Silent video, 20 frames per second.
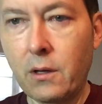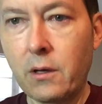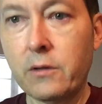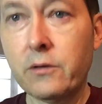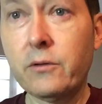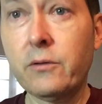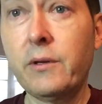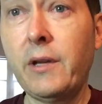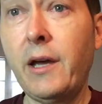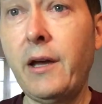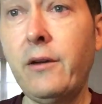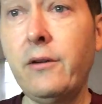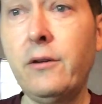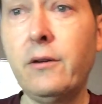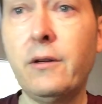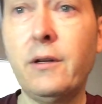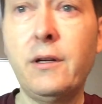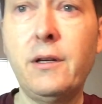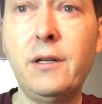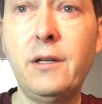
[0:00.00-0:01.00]
So now you're
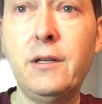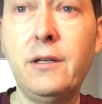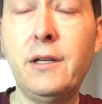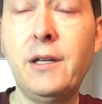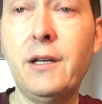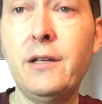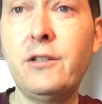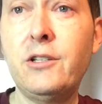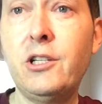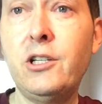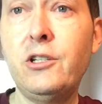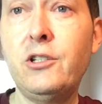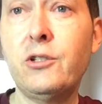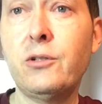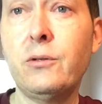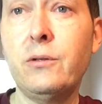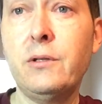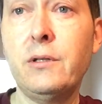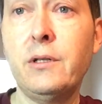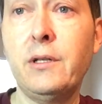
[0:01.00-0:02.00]
going to need to get a
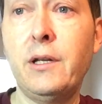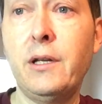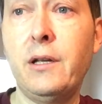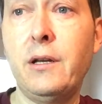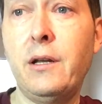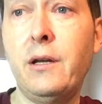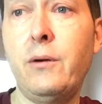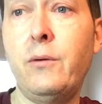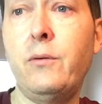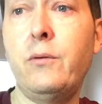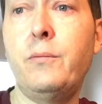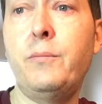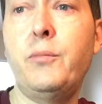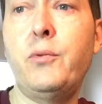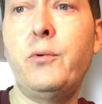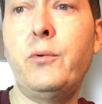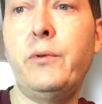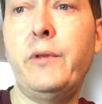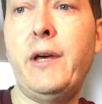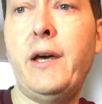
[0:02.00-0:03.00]
t-shirt, and I'll
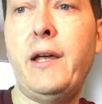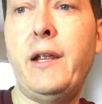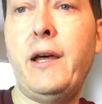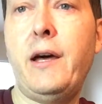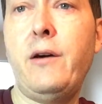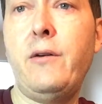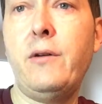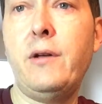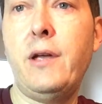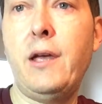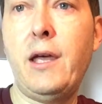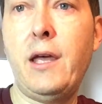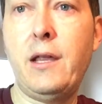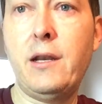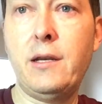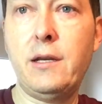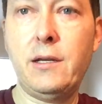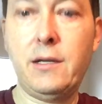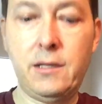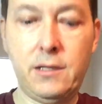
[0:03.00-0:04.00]
pull that out and